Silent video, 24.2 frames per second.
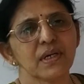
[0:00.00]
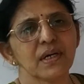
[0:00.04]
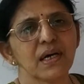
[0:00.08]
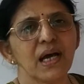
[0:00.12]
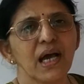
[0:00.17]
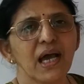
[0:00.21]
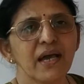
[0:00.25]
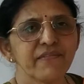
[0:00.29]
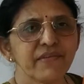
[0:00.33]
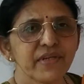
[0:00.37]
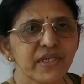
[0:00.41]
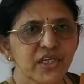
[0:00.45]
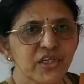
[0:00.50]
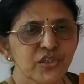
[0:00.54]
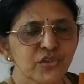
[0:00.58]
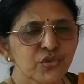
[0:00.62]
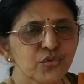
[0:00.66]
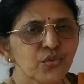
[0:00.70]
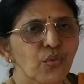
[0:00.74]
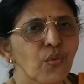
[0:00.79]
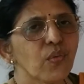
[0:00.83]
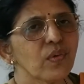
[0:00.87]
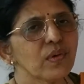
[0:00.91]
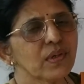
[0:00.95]
having
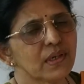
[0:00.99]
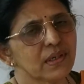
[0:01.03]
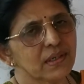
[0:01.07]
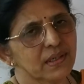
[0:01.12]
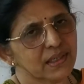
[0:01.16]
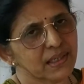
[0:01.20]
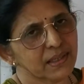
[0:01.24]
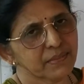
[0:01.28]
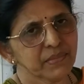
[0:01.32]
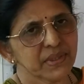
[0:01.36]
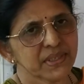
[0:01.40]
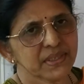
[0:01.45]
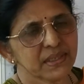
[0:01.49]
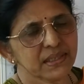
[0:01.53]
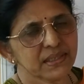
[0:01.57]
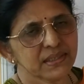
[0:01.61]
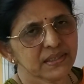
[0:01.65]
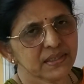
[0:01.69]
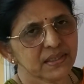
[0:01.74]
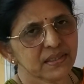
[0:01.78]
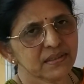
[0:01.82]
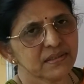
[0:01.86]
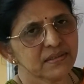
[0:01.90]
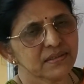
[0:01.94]
its own
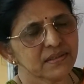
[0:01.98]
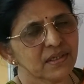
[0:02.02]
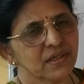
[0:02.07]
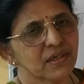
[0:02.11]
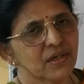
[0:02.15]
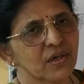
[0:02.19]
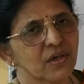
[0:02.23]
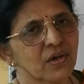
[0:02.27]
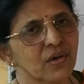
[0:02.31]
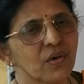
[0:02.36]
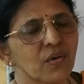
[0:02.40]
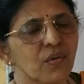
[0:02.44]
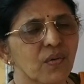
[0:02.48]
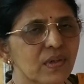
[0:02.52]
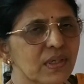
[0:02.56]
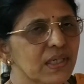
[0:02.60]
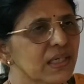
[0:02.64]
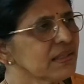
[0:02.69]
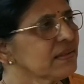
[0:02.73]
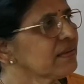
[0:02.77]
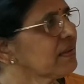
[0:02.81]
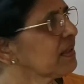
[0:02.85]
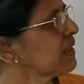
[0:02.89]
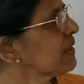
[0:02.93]
limitations.
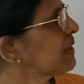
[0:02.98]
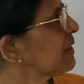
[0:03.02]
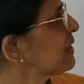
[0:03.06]
Only thing